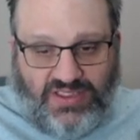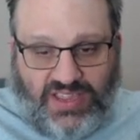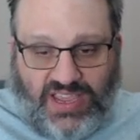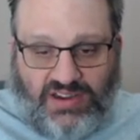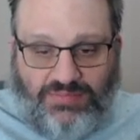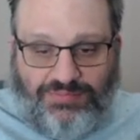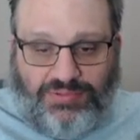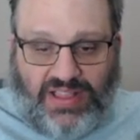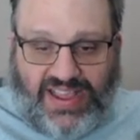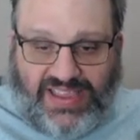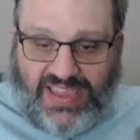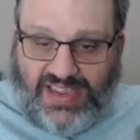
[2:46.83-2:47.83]
and
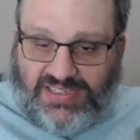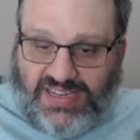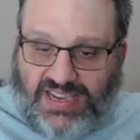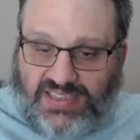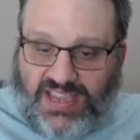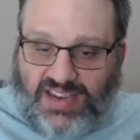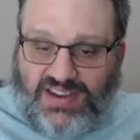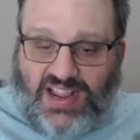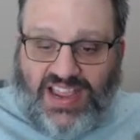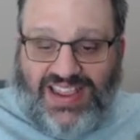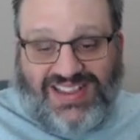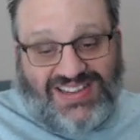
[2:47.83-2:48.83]
black can't take that
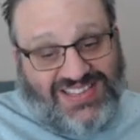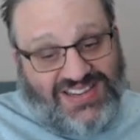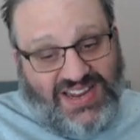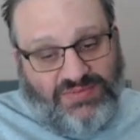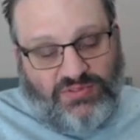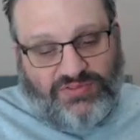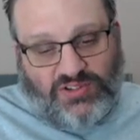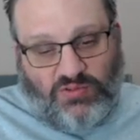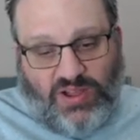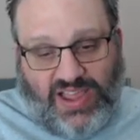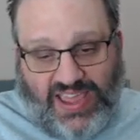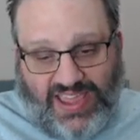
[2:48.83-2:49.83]
knight because the knight moved
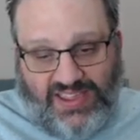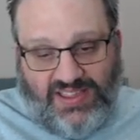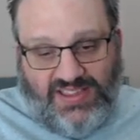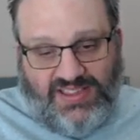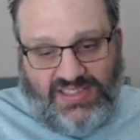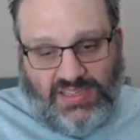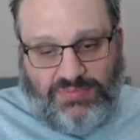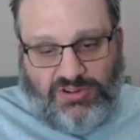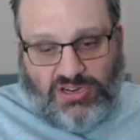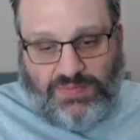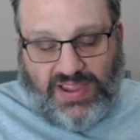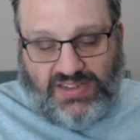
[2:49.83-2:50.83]
away. The
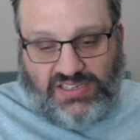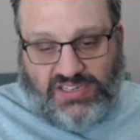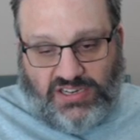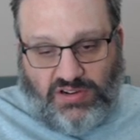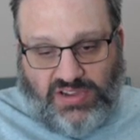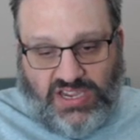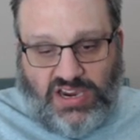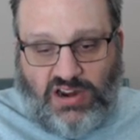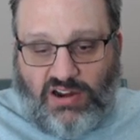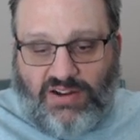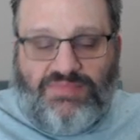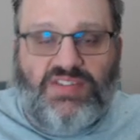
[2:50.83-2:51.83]
bishop has to go
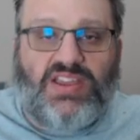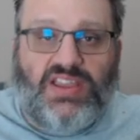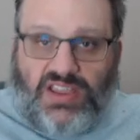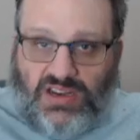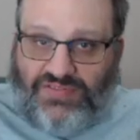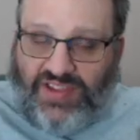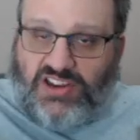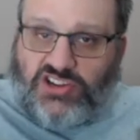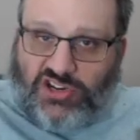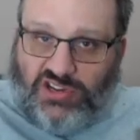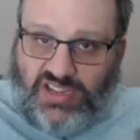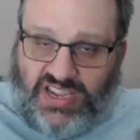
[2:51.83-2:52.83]
here, and
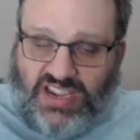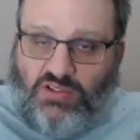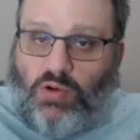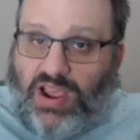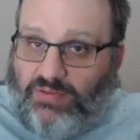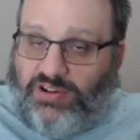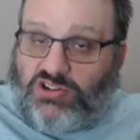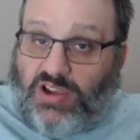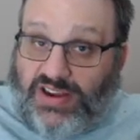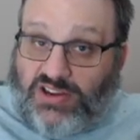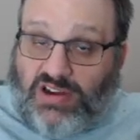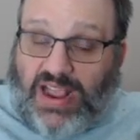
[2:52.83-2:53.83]
eventually white would
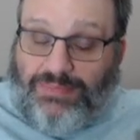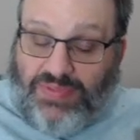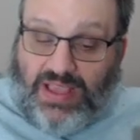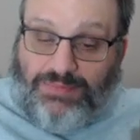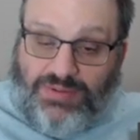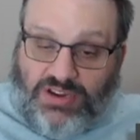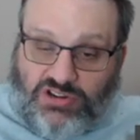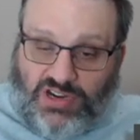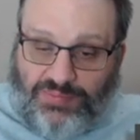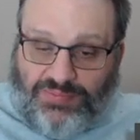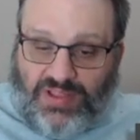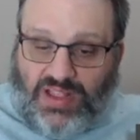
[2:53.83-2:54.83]
try to trap that
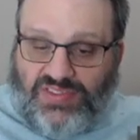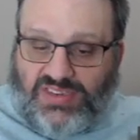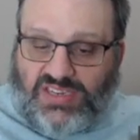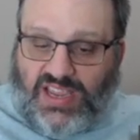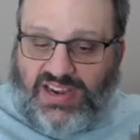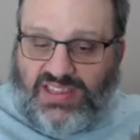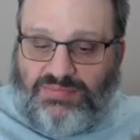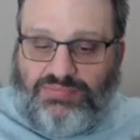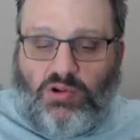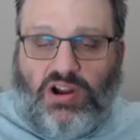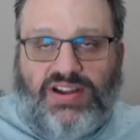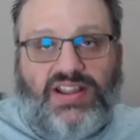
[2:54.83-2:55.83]
bishop on the side of the
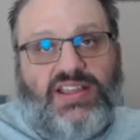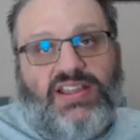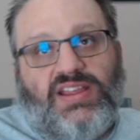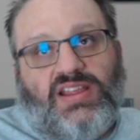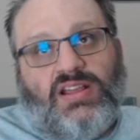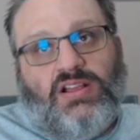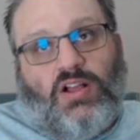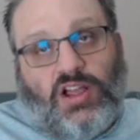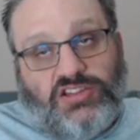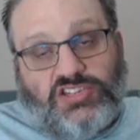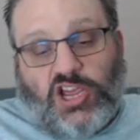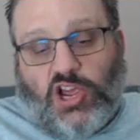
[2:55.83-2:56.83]
board.
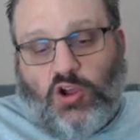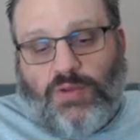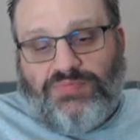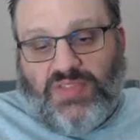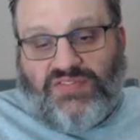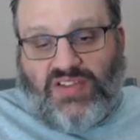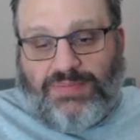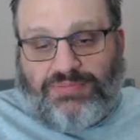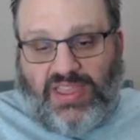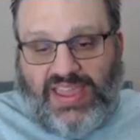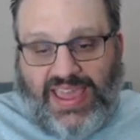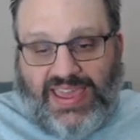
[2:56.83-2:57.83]
Also, if I
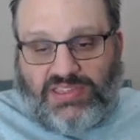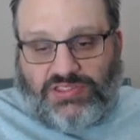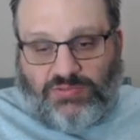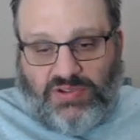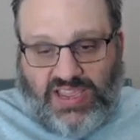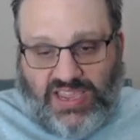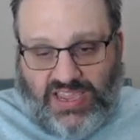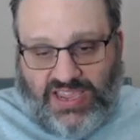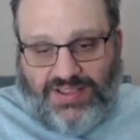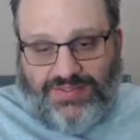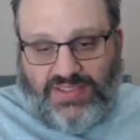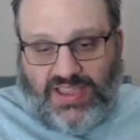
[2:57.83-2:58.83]
play
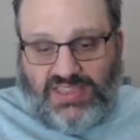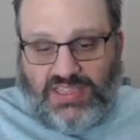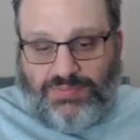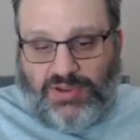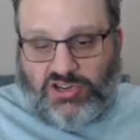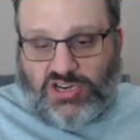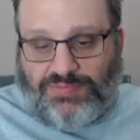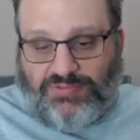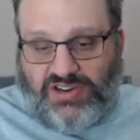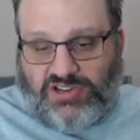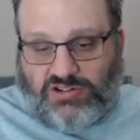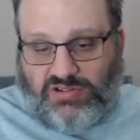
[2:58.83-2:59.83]
a3 and the bishop
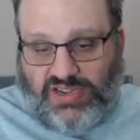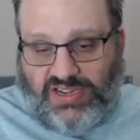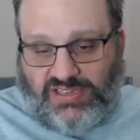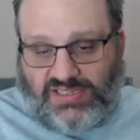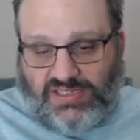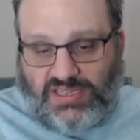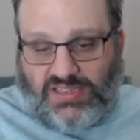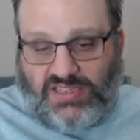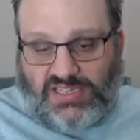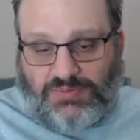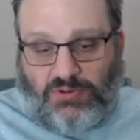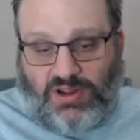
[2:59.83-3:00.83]
retreats, then
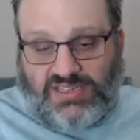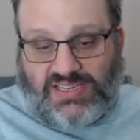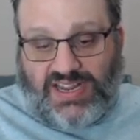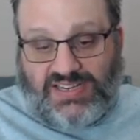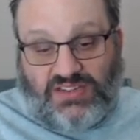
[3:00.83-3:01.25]
this pawn's not